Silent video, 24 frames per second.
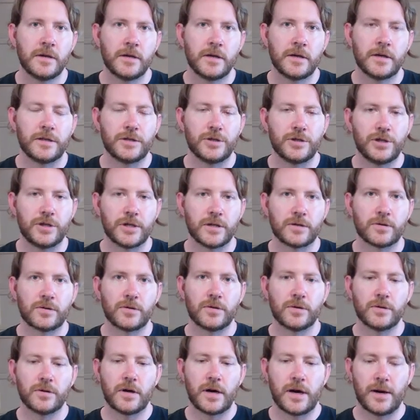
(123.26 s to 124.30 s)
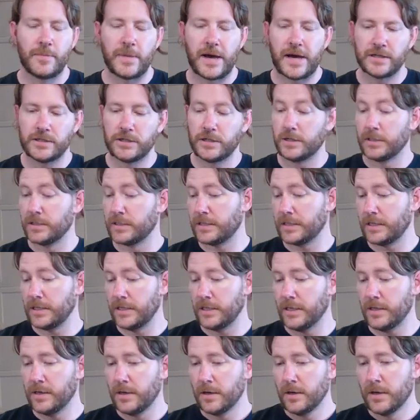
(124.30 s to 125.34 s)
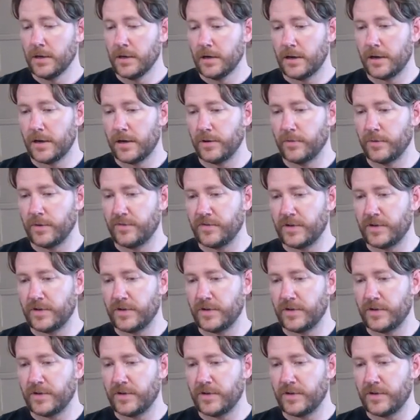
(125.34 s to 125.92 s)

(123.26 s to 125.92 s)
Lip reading: in general. As you can see, we've